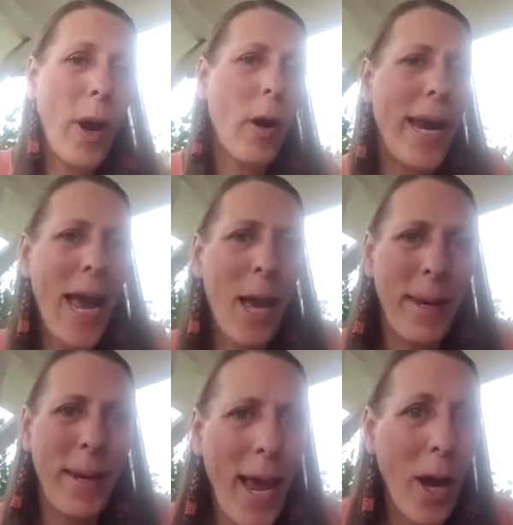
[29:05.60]
I am
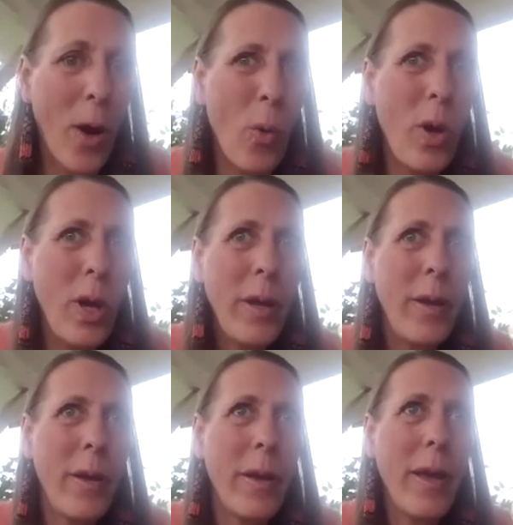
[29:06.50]
now.
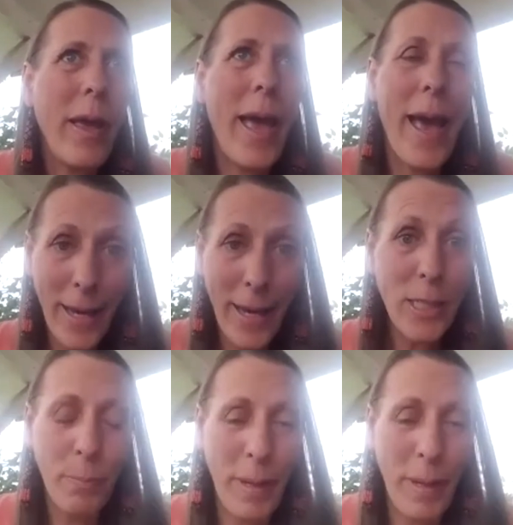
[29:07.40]
Ask